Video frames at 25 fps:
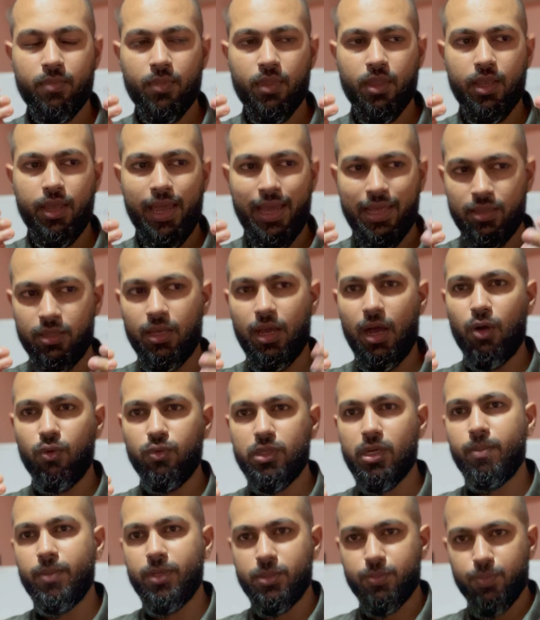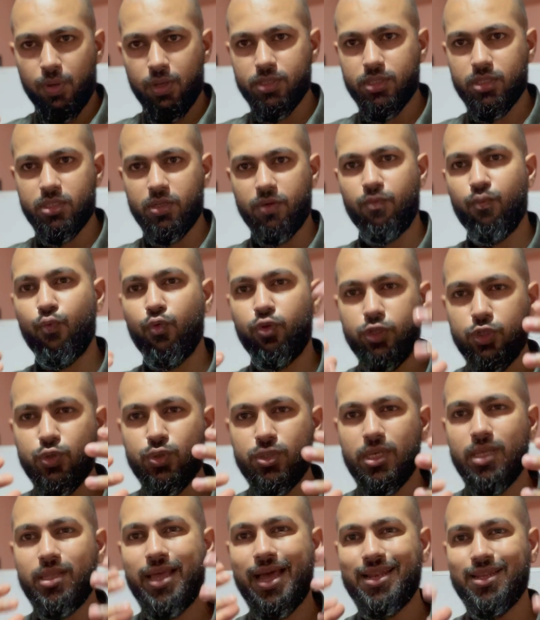and the outcome is positive, would you say
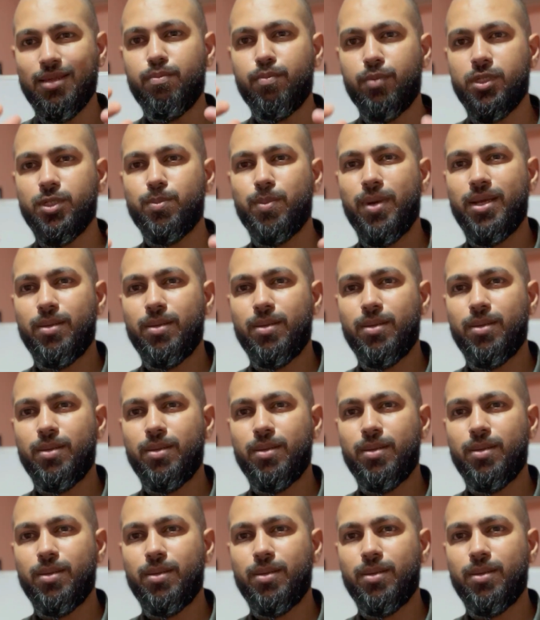that impulse buy